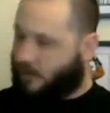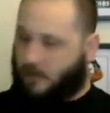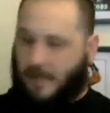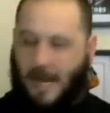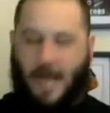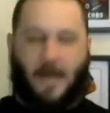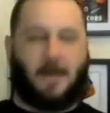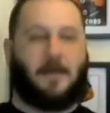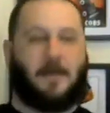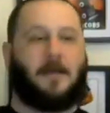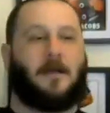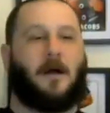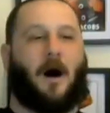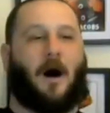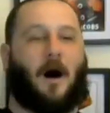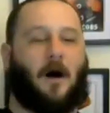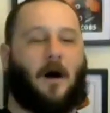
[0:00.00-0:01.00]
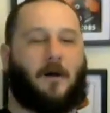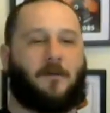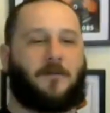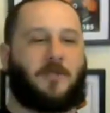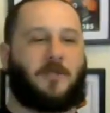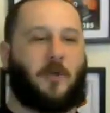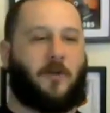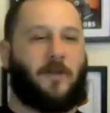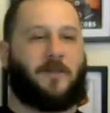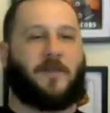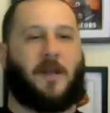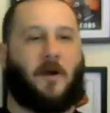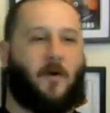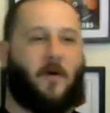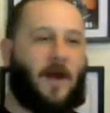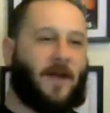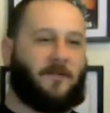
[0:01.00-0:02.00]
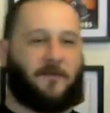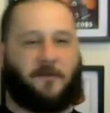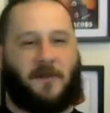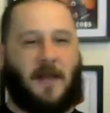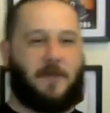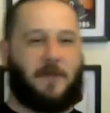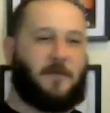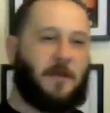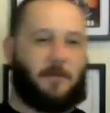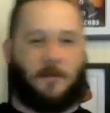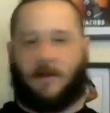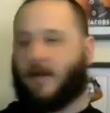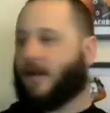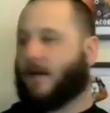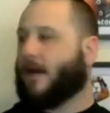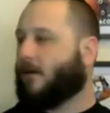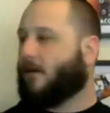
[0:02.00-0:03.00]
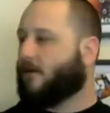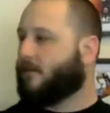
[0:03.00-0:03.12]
that, so that they don't have to fly people in and out.